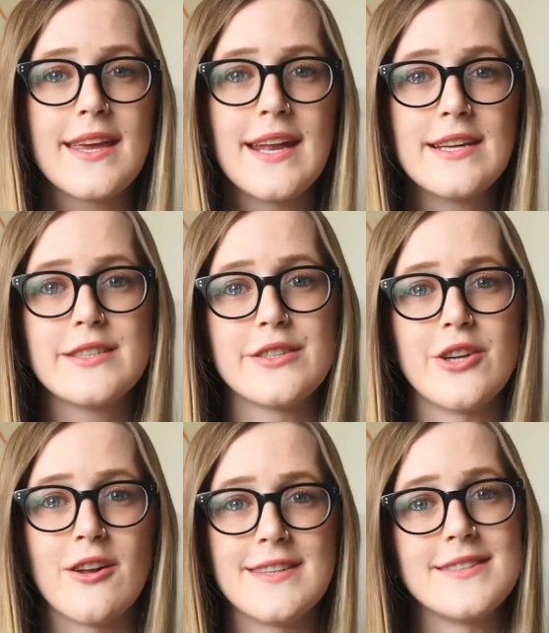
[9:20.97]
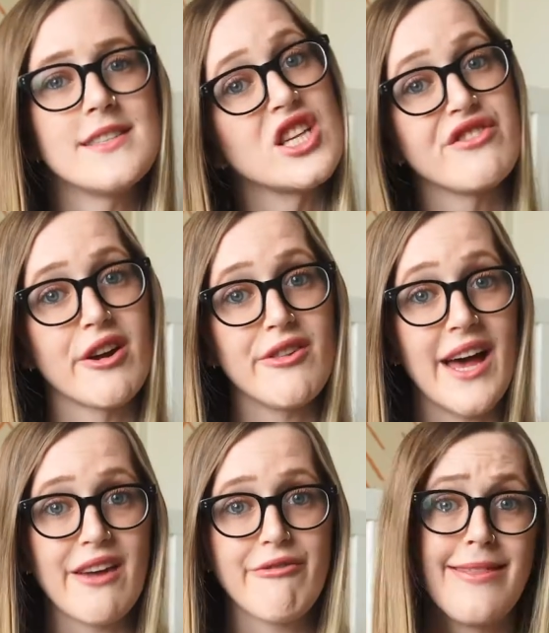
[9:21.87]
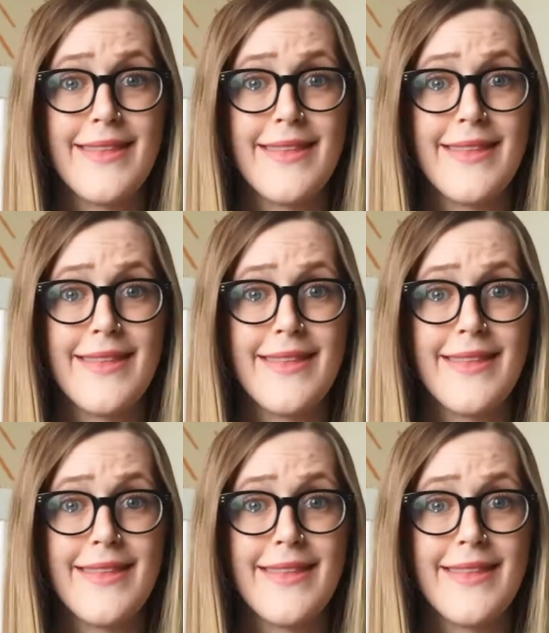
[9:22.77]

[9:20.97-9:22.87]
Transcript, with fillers: getting to start this stage of our life.